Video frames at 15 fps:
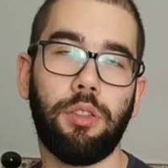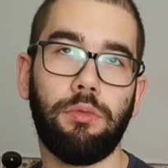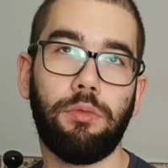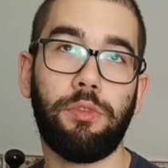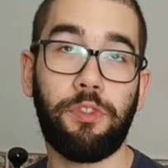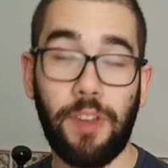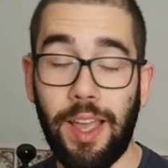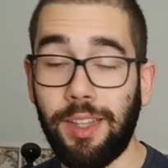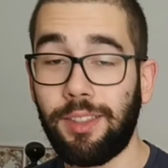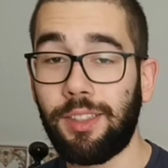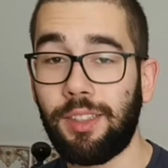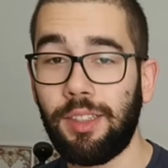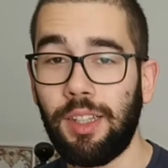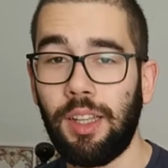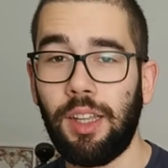
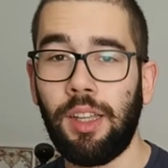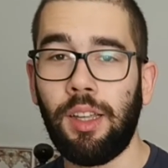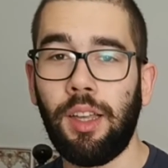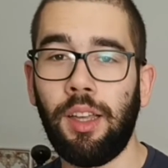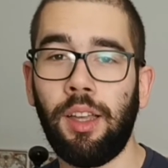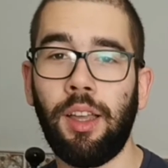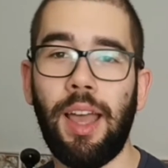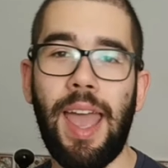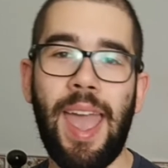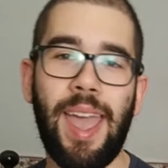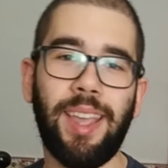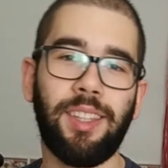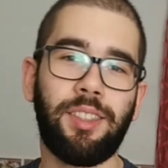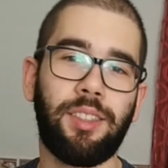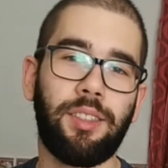fat
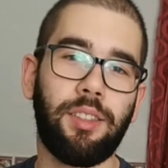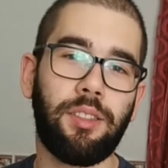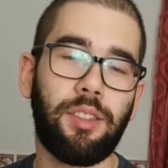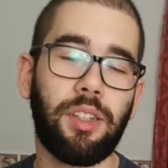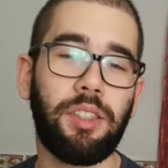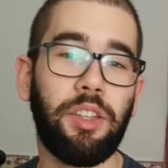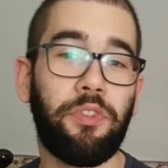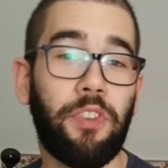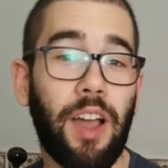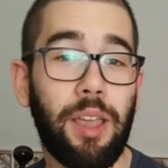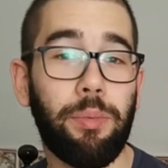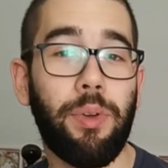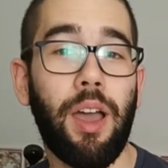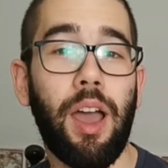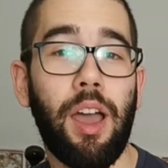has
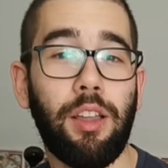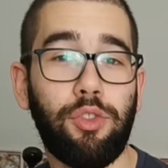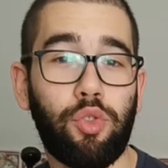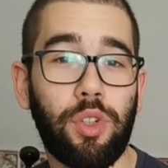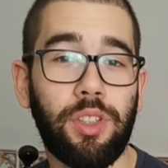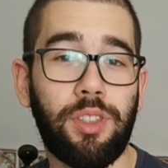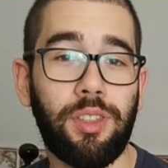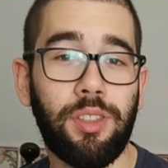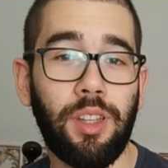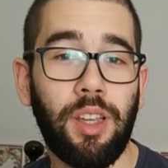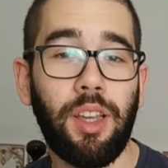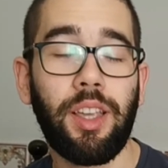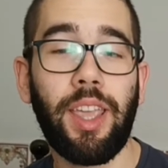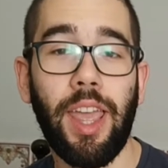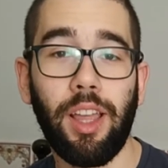3,500
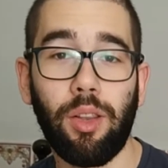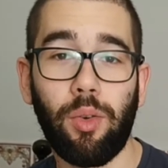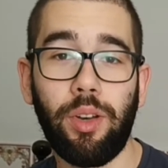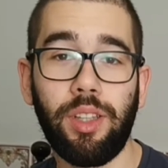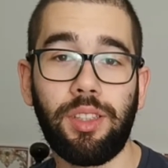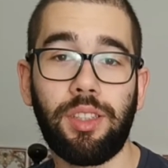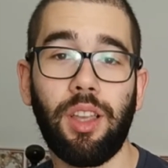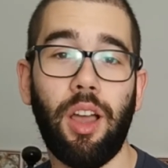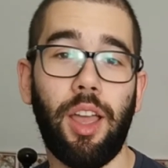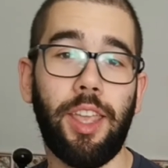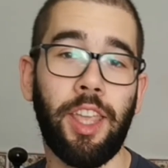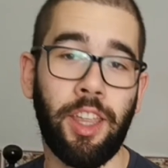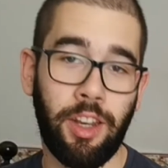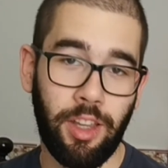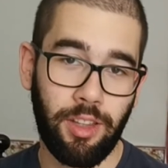calories
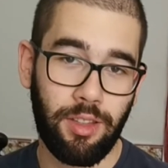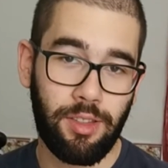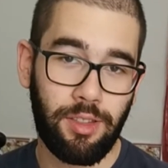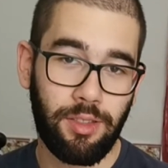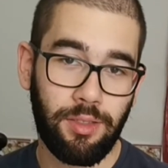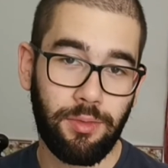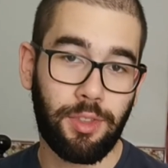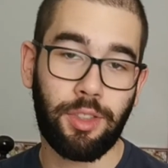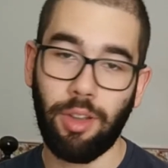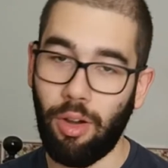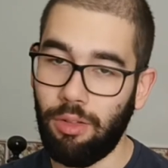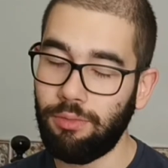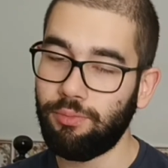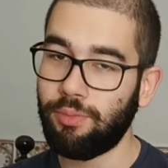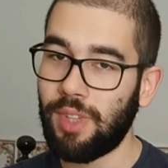in it.
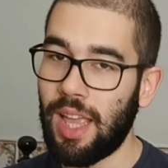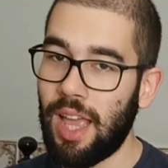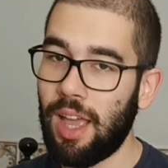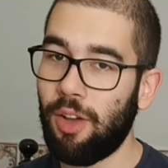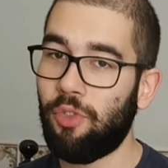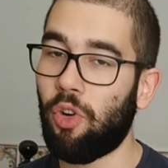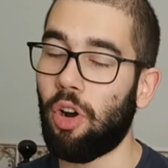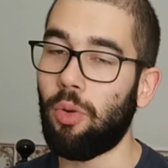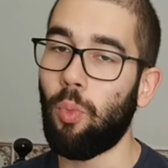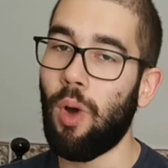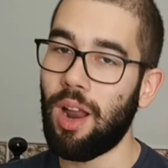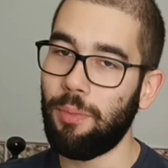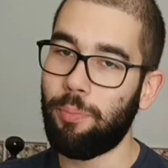So, for 1